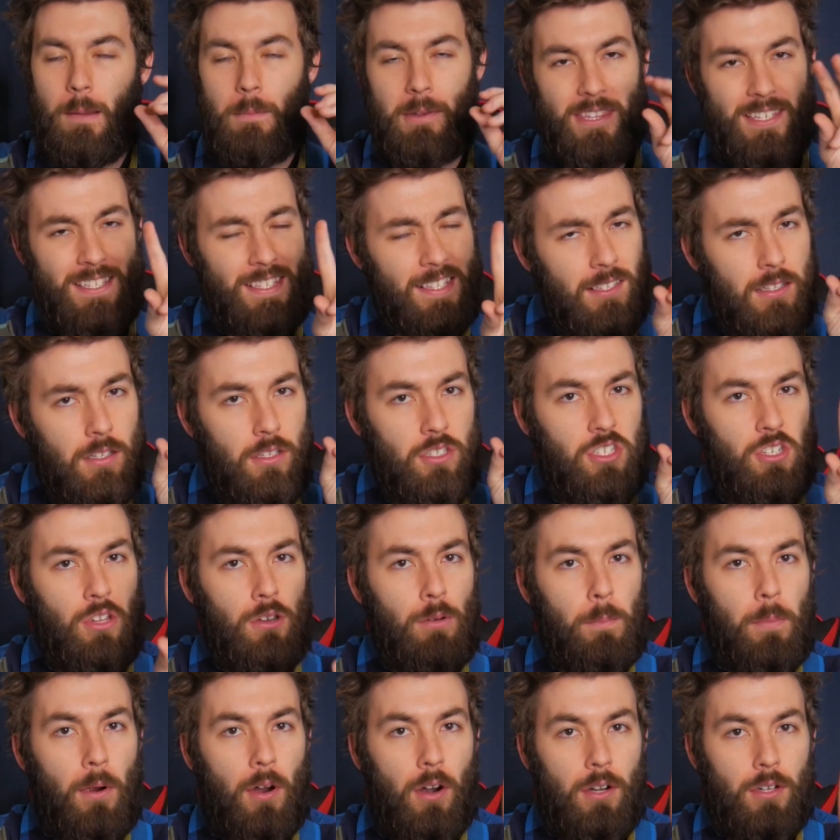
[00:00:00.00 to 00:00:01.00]
But this is a
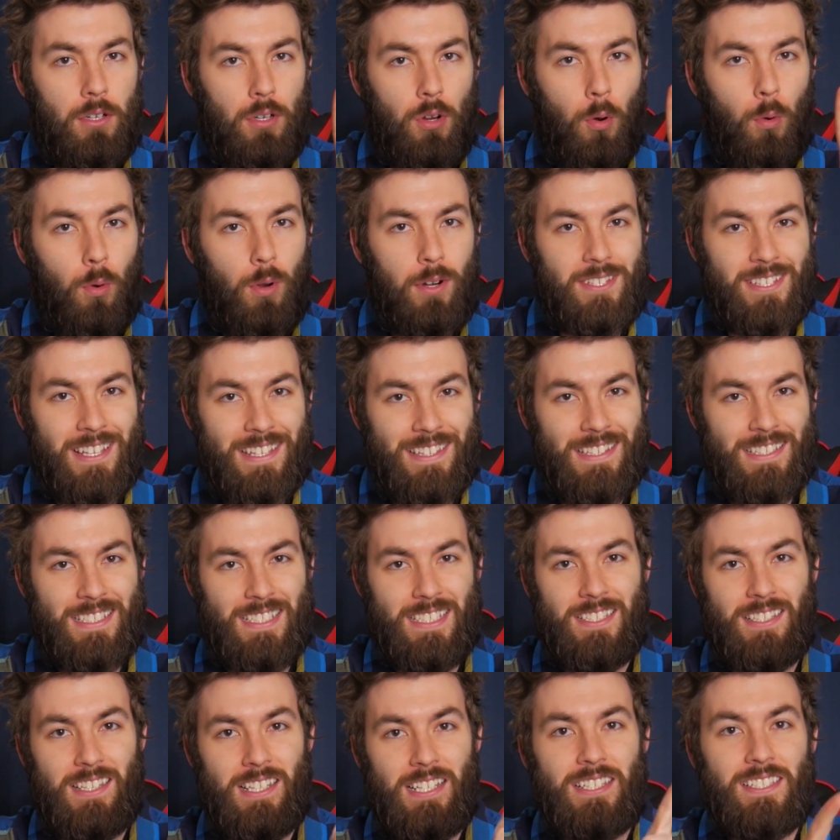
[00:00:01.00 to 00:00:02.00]
two-part course, and this
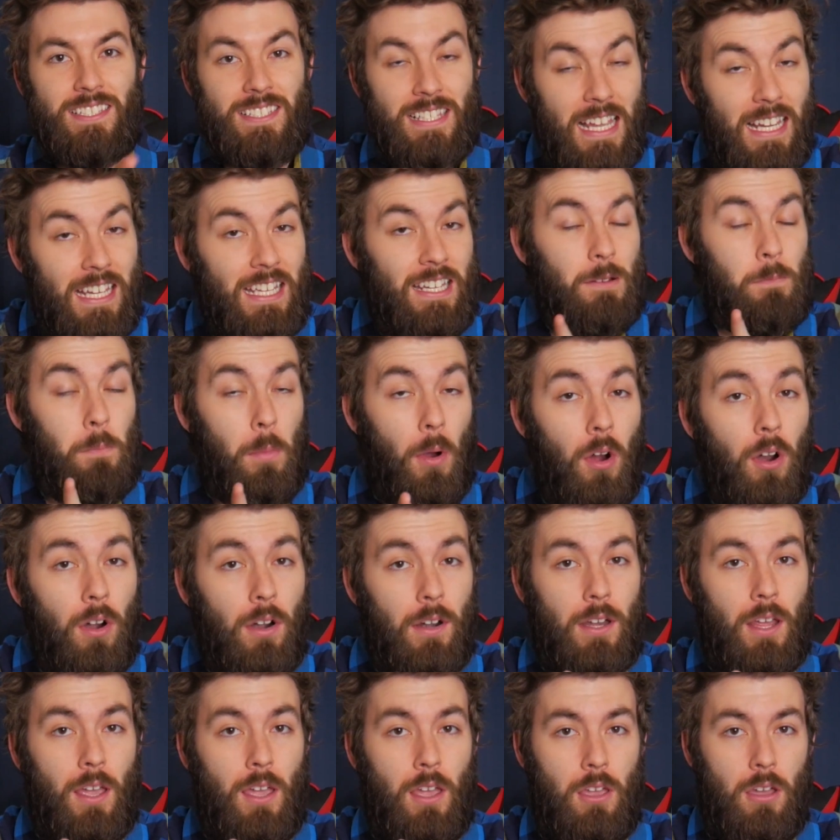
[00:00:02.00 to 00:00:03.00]
is the second
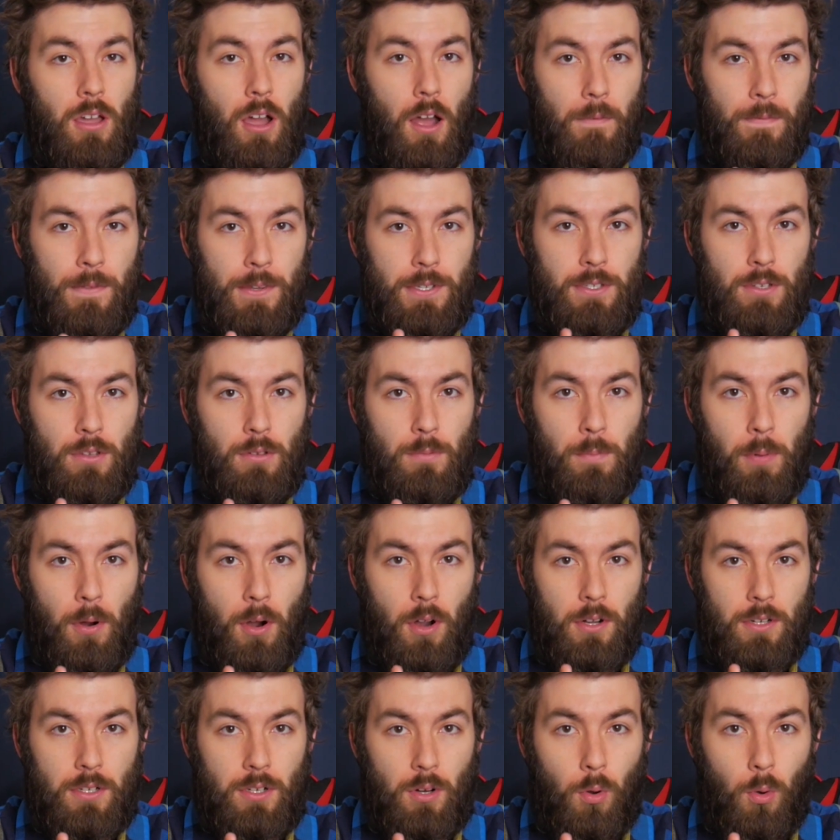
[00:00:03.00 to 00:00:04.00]
part of the
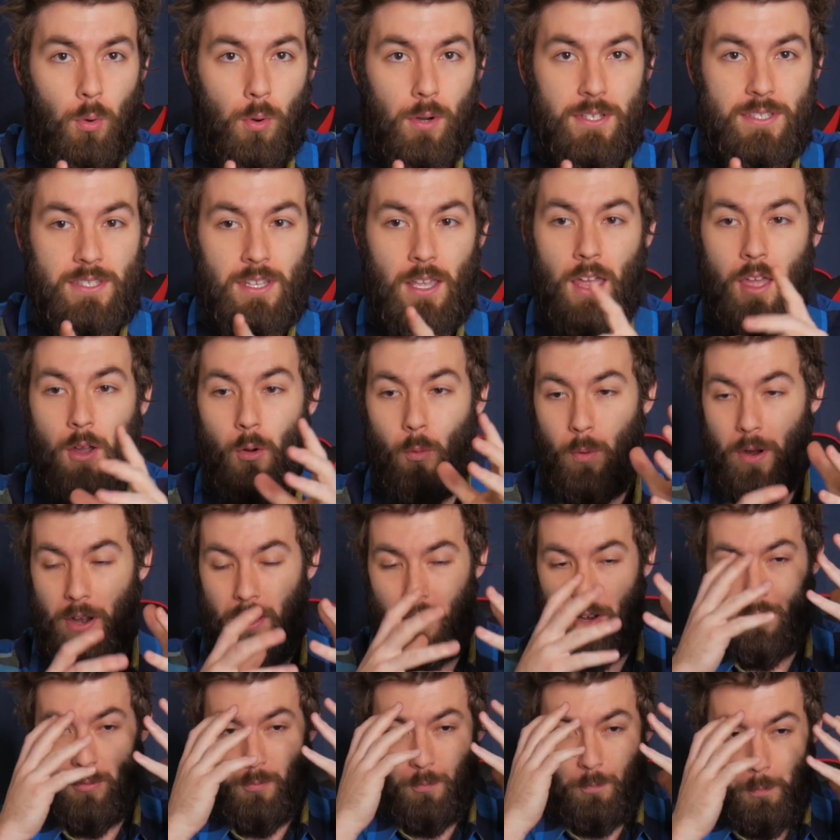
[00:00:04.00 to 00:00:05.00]
two-part course,
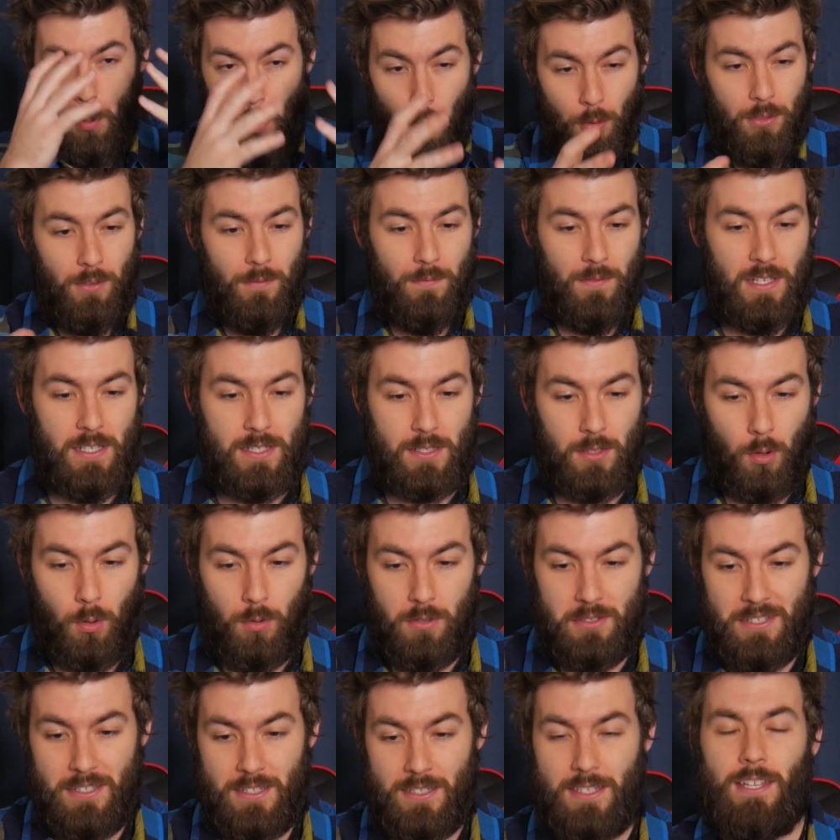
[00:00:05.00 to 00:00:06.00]
where both of these
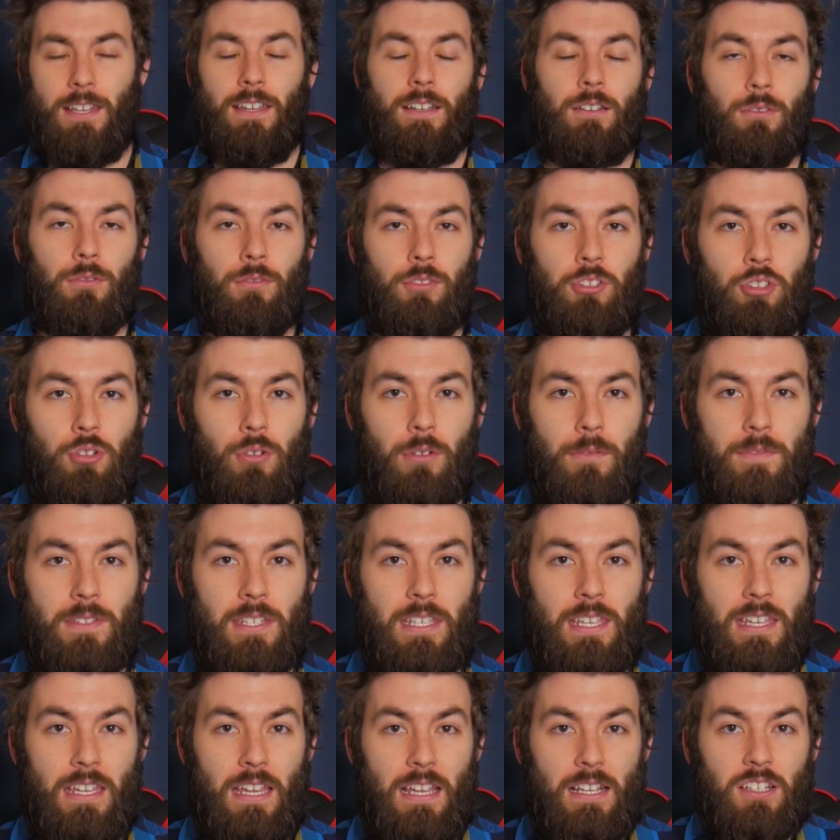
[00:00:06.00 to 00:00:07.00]
courses tackle
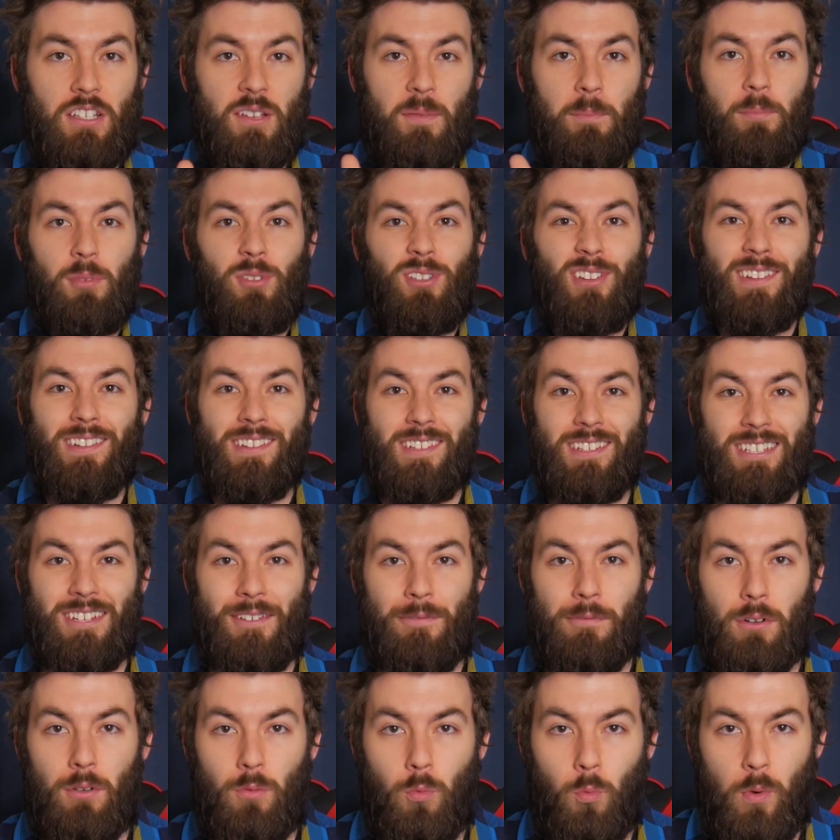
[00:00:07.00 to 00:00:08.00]
QFT in completely
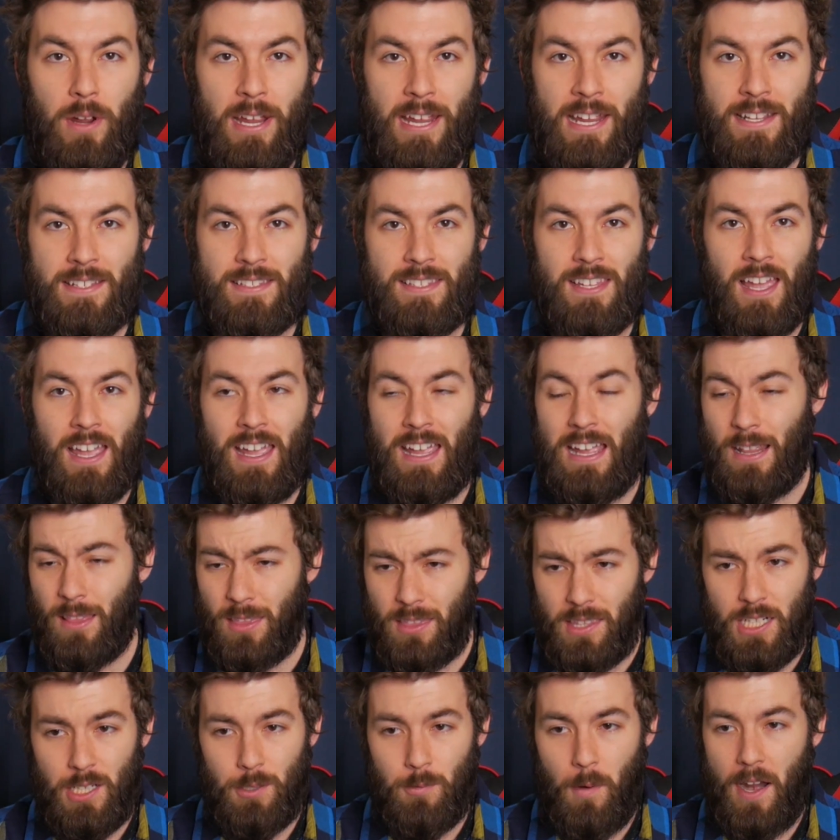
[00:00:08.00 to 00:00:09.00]
different ways, and
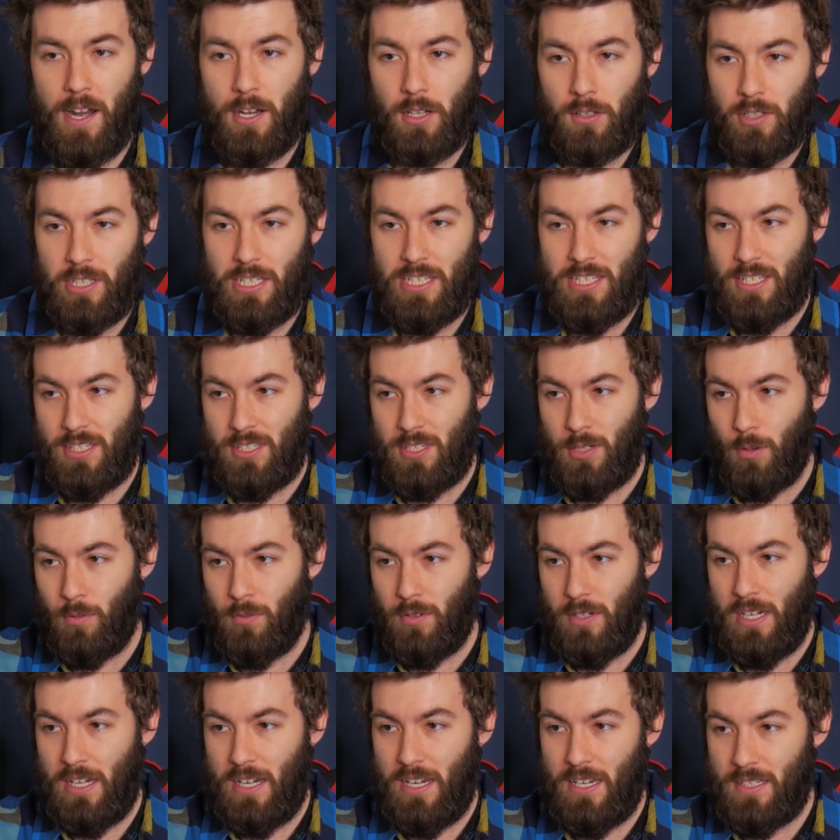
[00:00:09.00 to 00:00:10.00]
theoretically, you
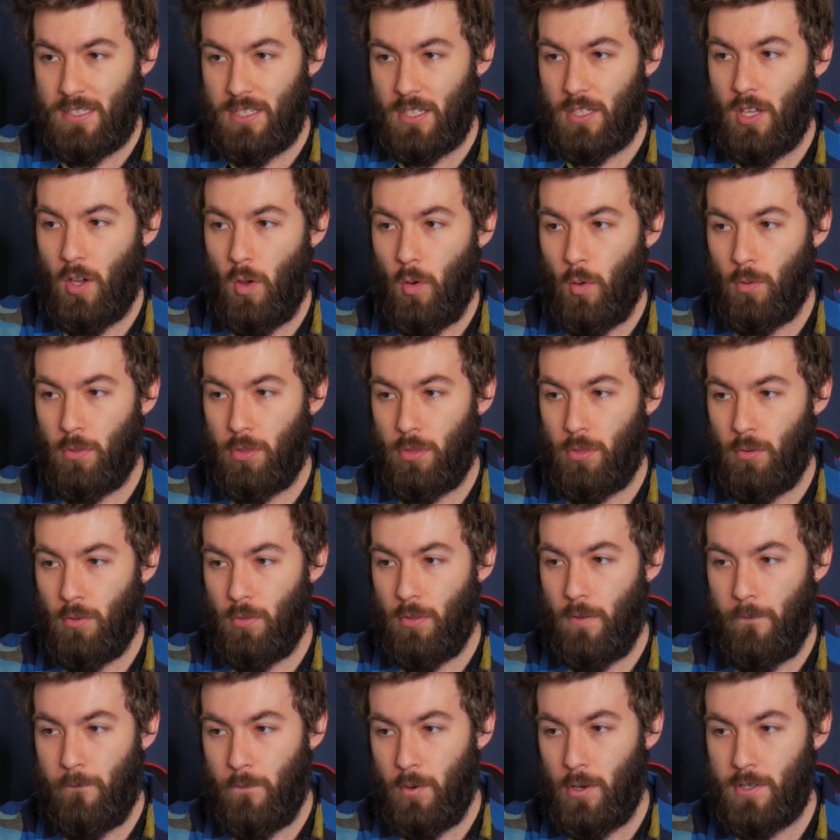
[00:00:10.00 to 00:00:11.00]
don't need to go through
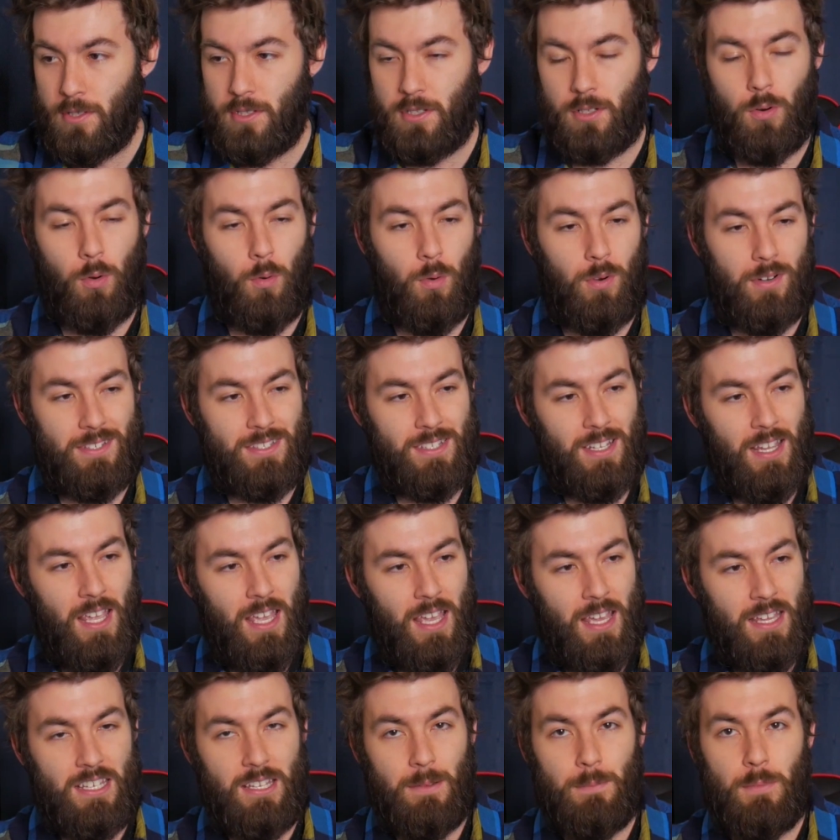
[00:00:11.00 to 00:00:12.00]
the first course
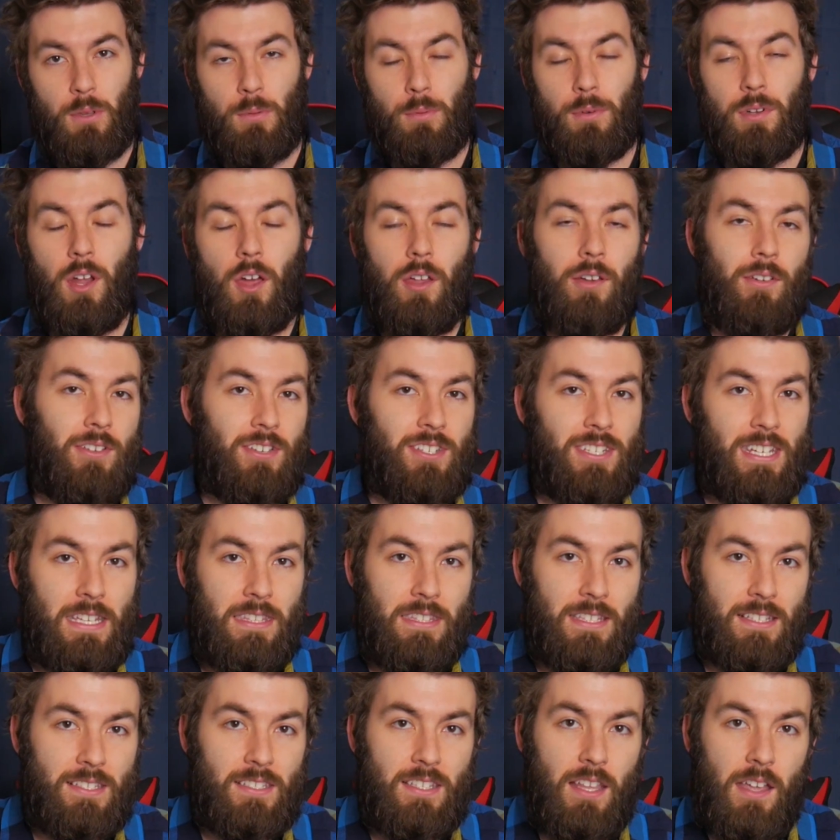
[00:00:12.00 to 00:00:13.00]
to be able to
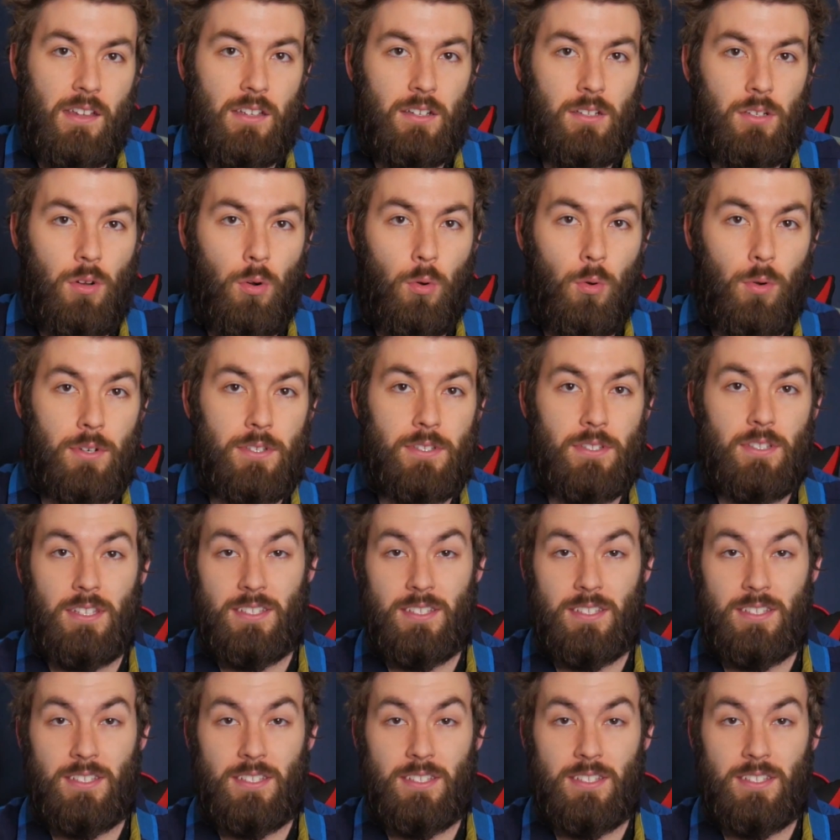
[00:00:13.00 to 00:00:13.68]
understand the second course.